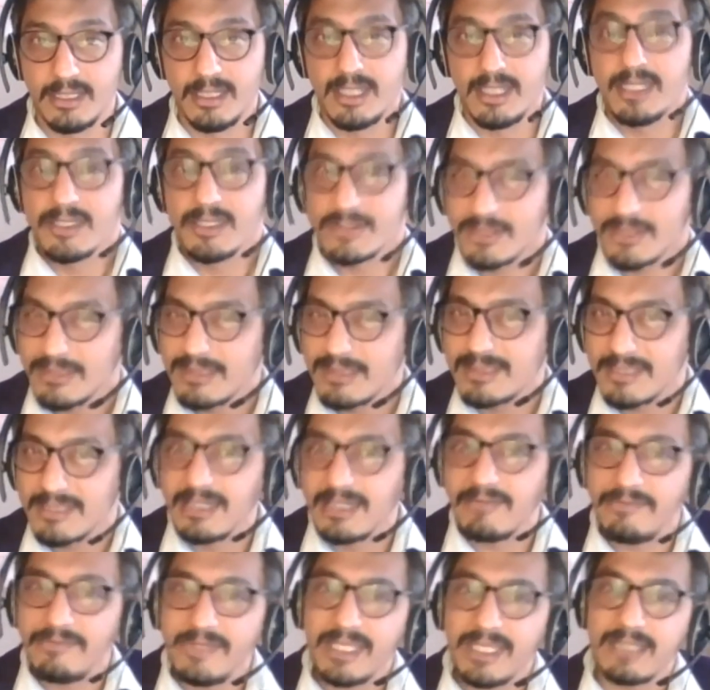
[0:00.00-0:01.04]
So the
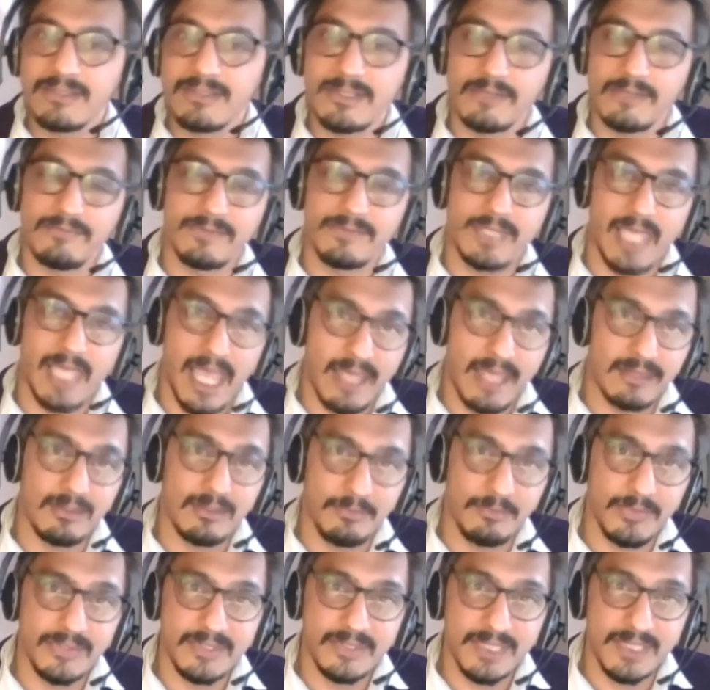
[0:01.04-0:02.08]
significance of the
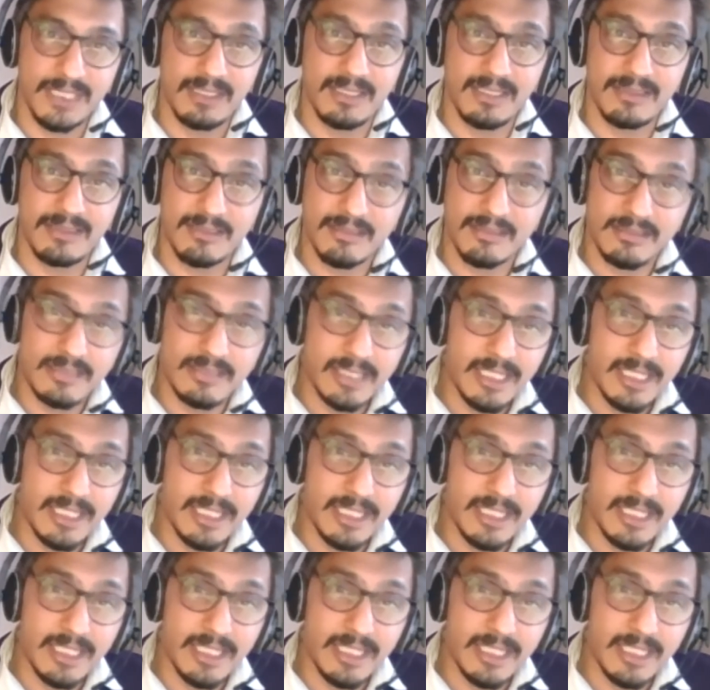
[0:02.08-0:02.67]
Anthropocene has